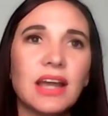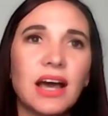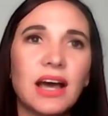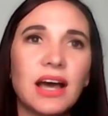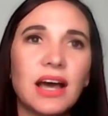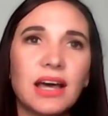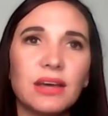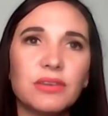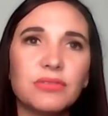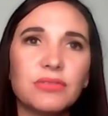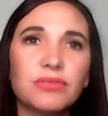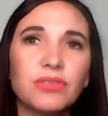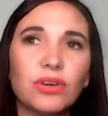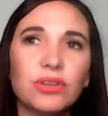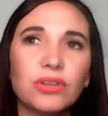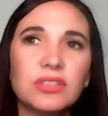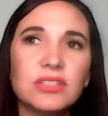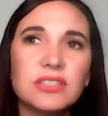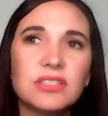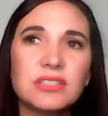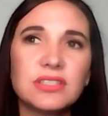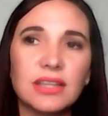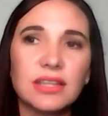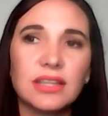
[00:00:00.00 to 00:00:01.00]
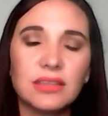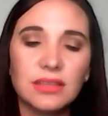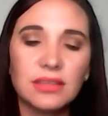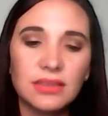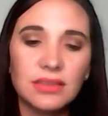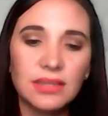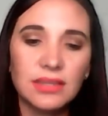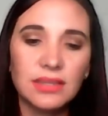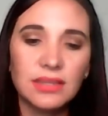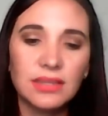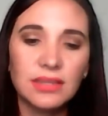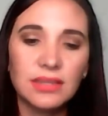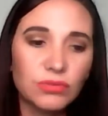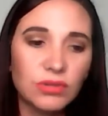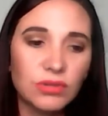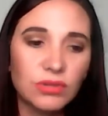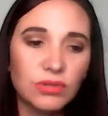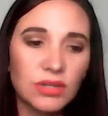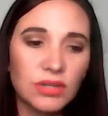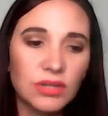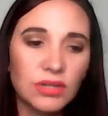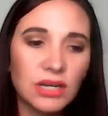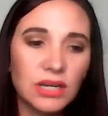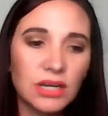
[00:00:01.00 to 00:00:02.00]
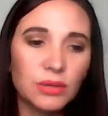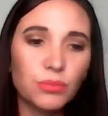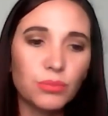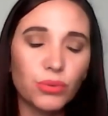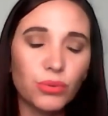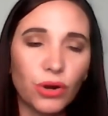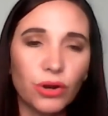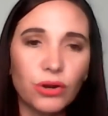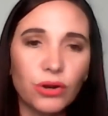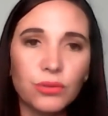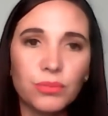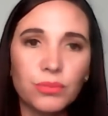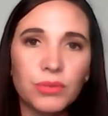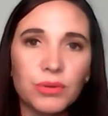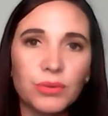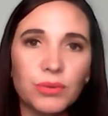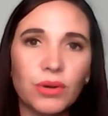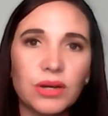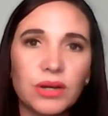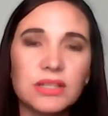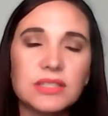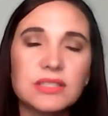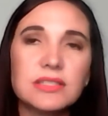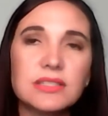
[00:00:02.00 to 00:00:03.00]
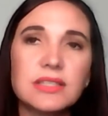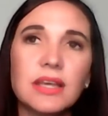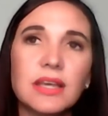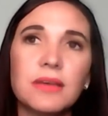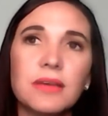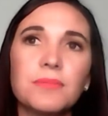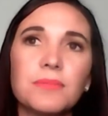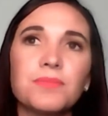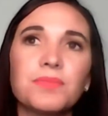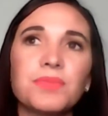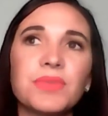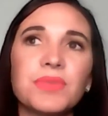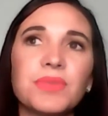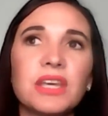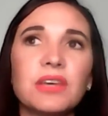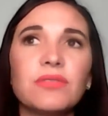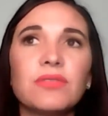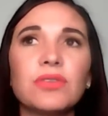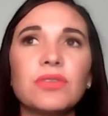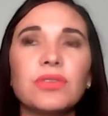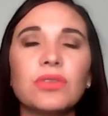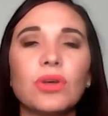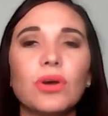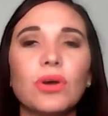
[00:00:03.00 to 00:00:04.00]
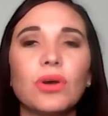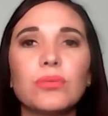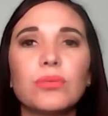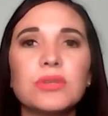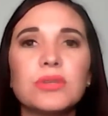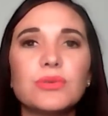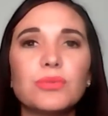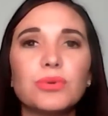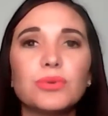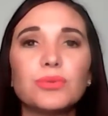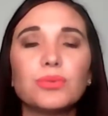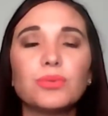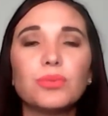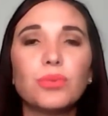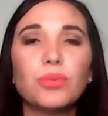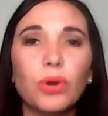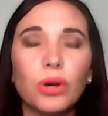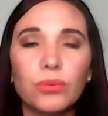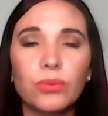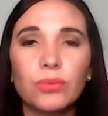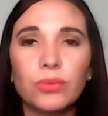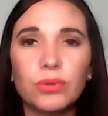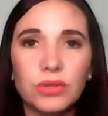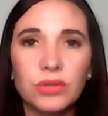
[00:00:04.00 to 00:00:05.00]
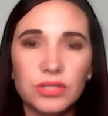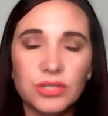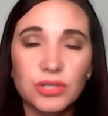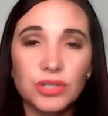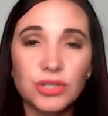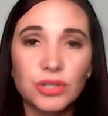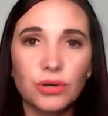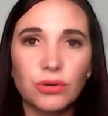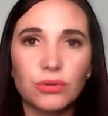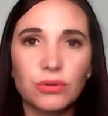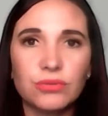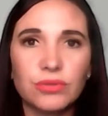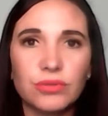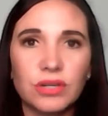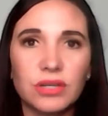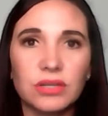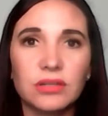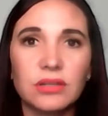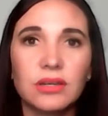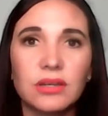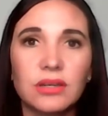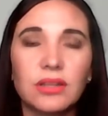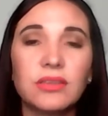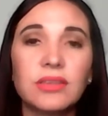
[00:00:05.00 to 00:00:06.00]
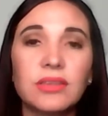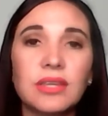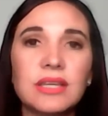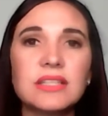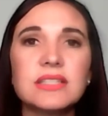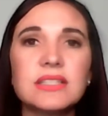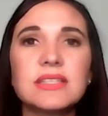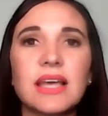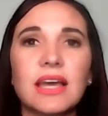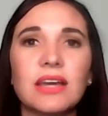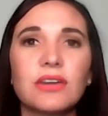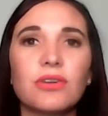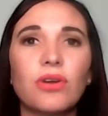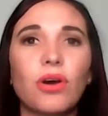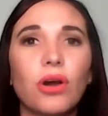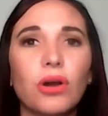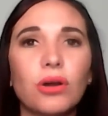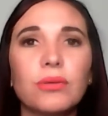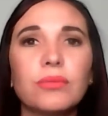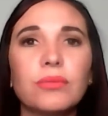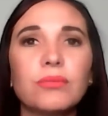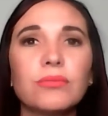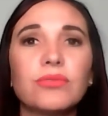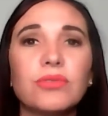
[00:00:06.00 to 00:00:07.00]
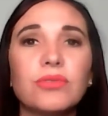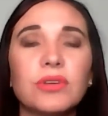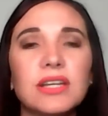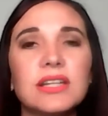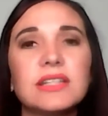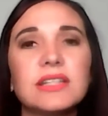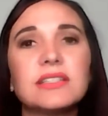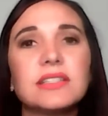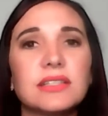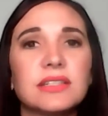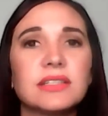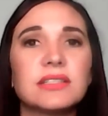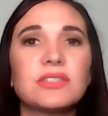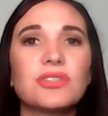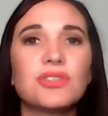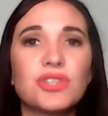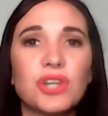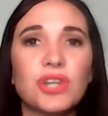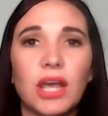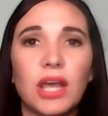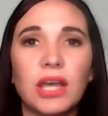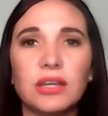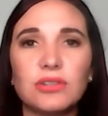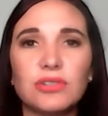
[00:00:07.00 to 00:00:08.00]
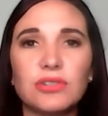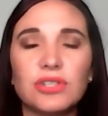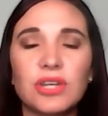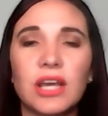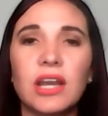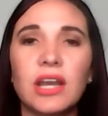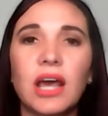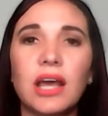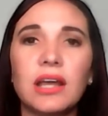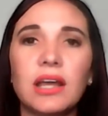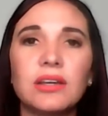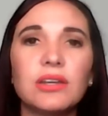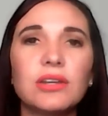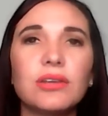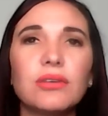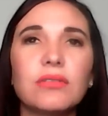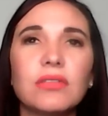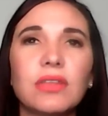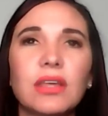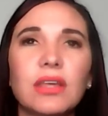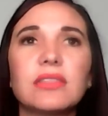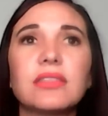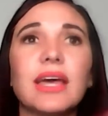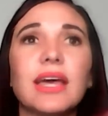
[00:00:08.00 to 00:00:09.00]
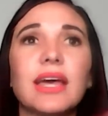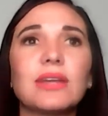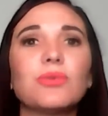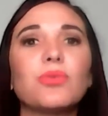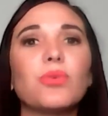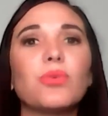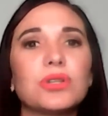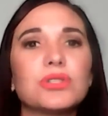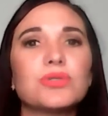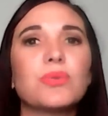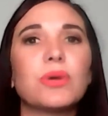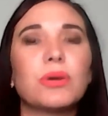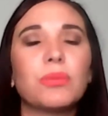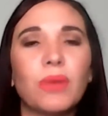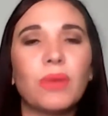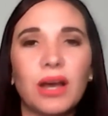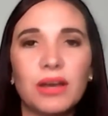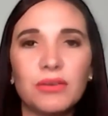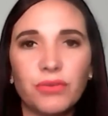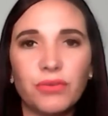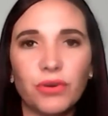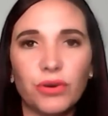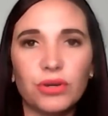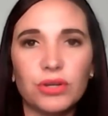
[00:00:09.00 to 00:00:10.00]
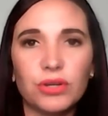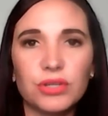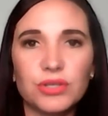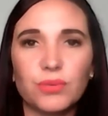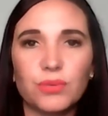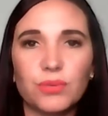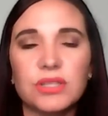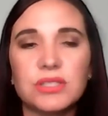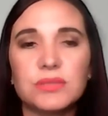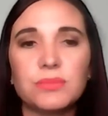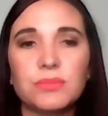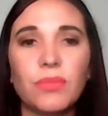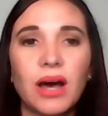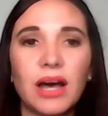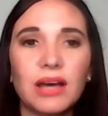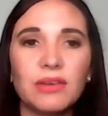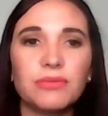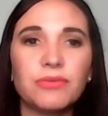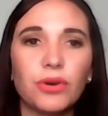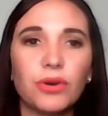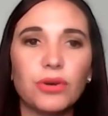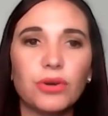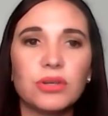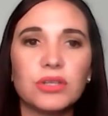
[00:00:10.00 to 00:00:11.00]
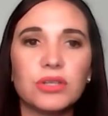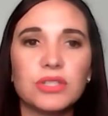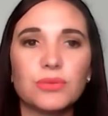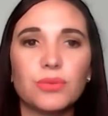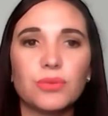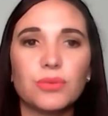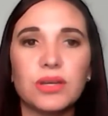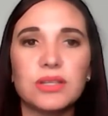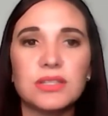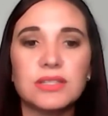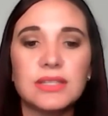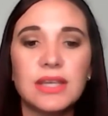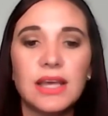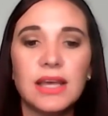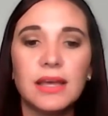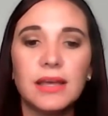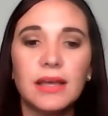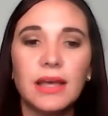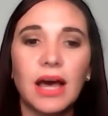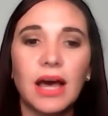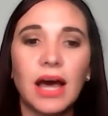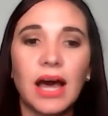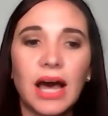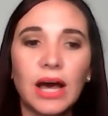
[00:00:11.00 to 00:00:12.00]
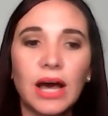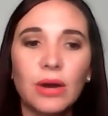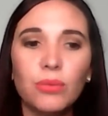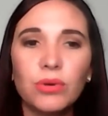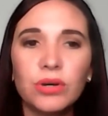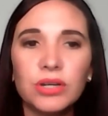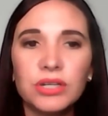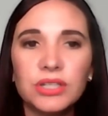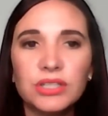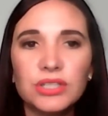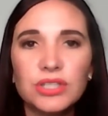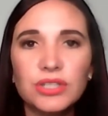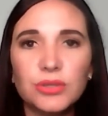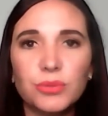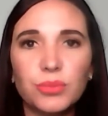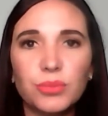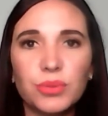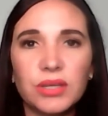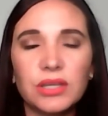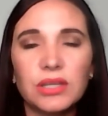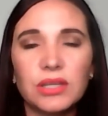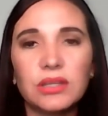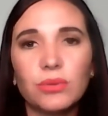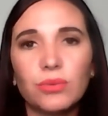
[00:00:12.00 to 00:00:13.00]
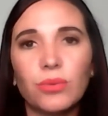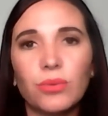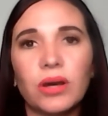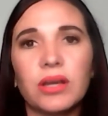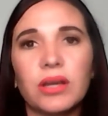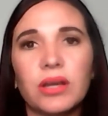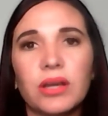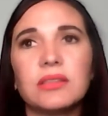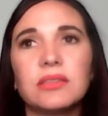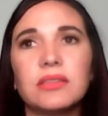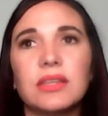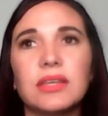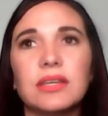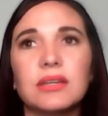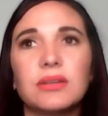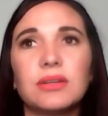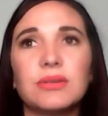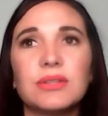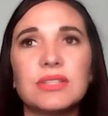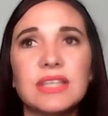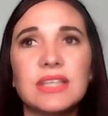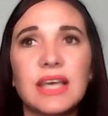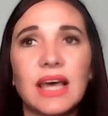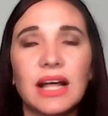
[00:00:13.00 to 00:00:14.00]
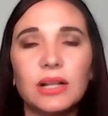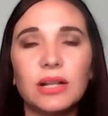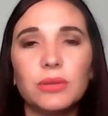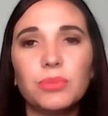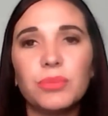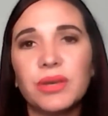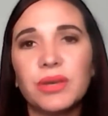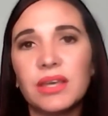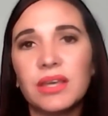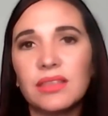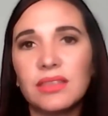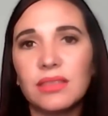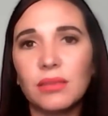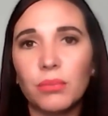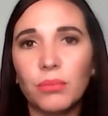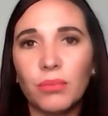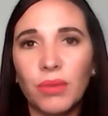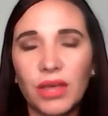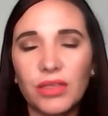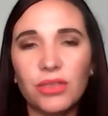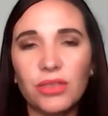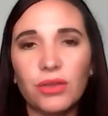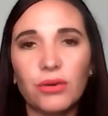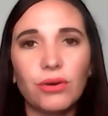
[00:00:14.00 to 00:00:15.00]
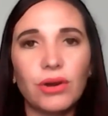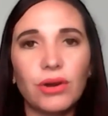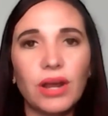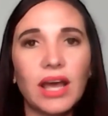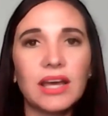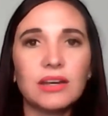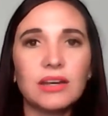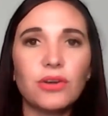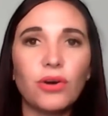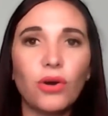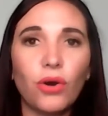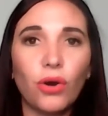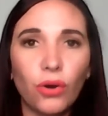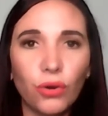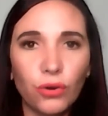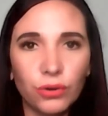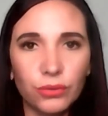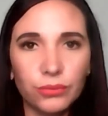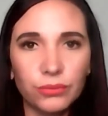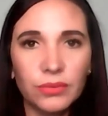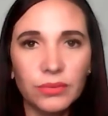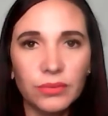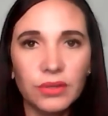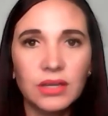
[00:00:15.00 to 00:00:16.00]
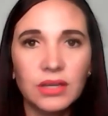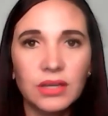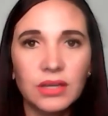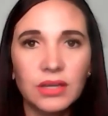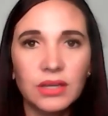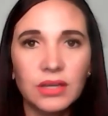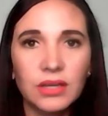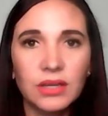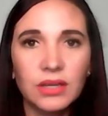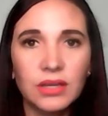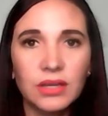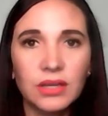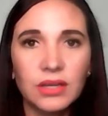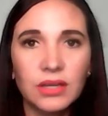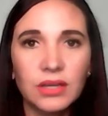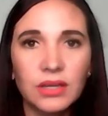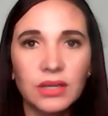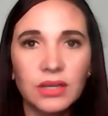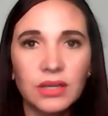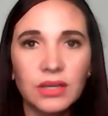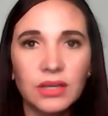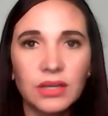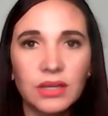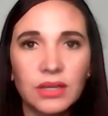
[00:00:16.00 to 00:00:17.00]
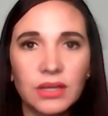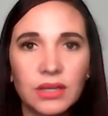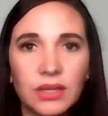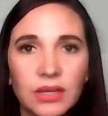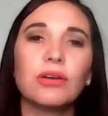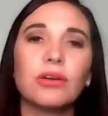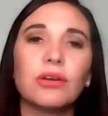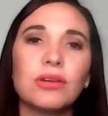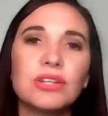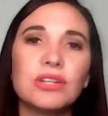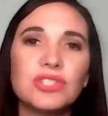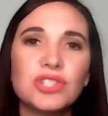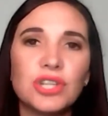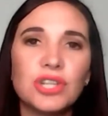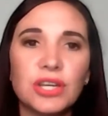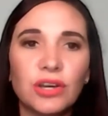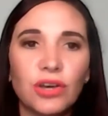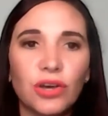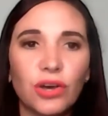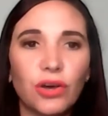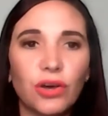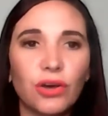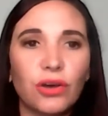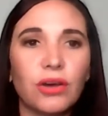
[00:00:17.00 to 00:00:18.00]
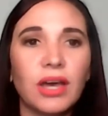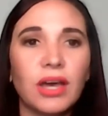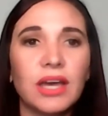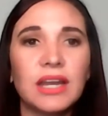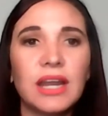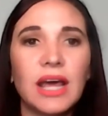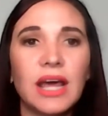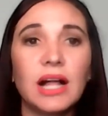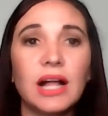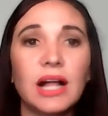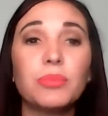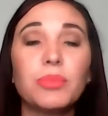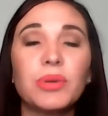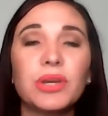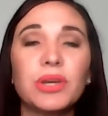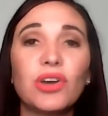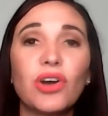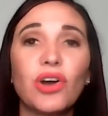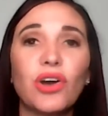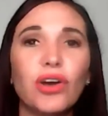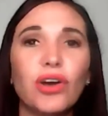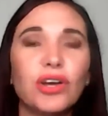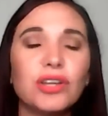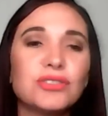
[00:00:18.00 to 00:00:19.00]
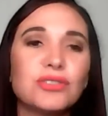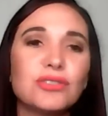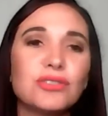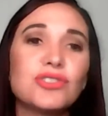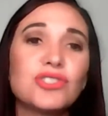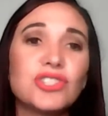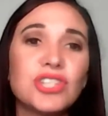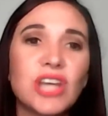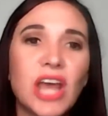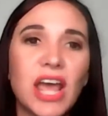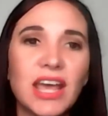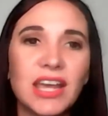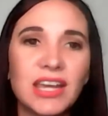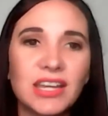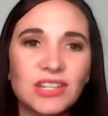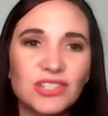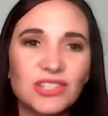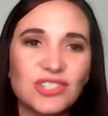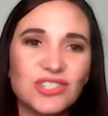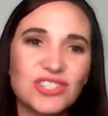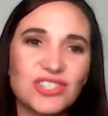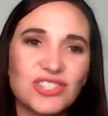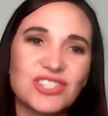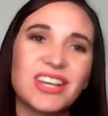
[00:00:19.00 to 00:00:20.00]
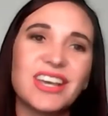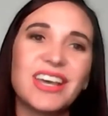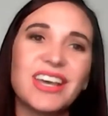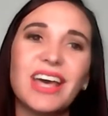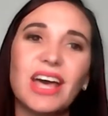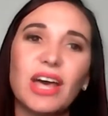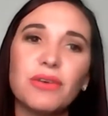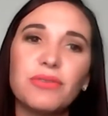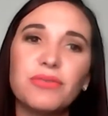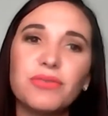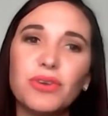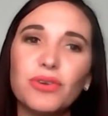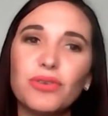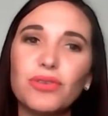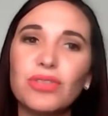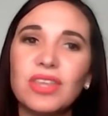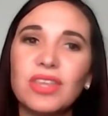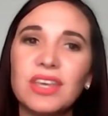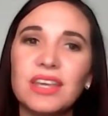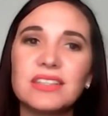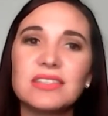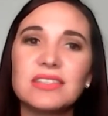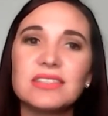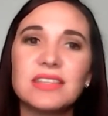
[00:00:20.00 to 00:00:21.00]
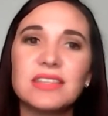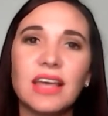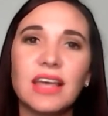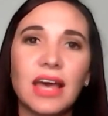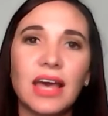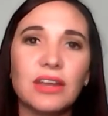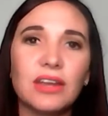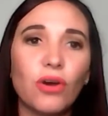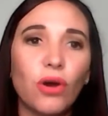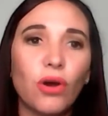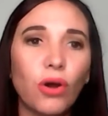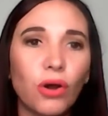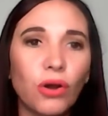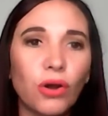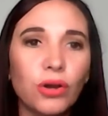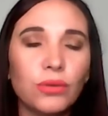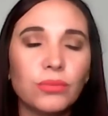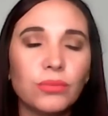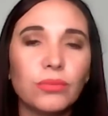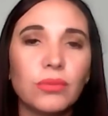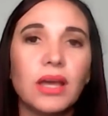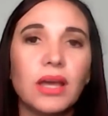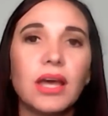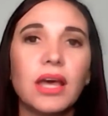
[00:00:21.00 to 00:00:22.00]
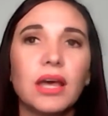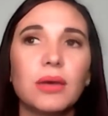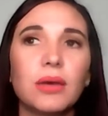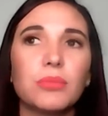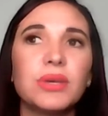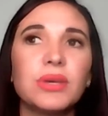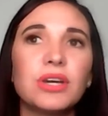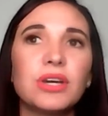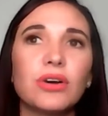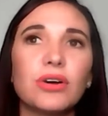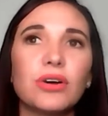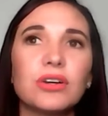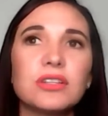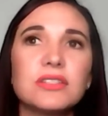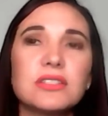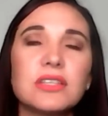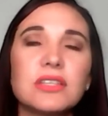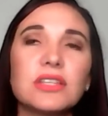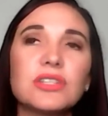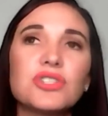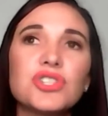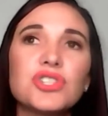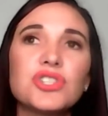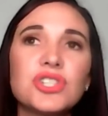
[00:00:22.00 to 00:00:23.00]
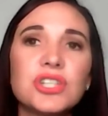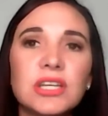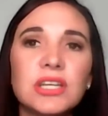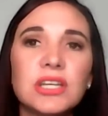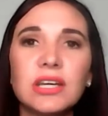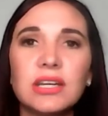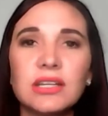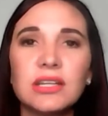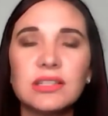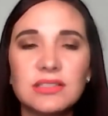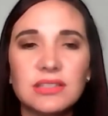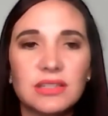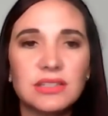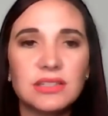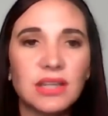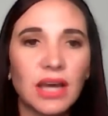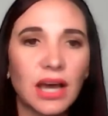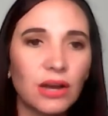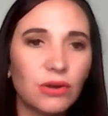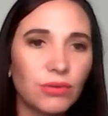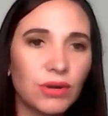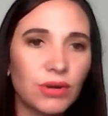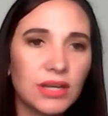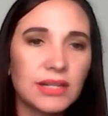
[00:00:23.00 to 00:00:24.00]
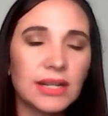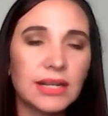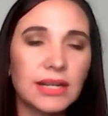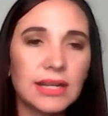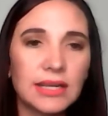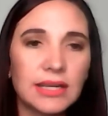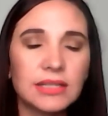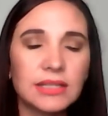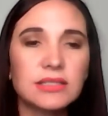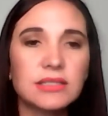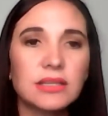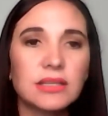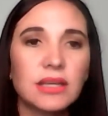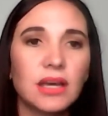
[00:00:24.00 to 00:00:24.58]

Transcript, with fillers: And I have noticed that the thing that really broke me was, even though we would work with children, things at home really didn't change. And I knew that was where my focus was. My focus was, I wanted to be the one that is helping the mother at home and encouraging her and helping her to change a few things at home, because she is the direct link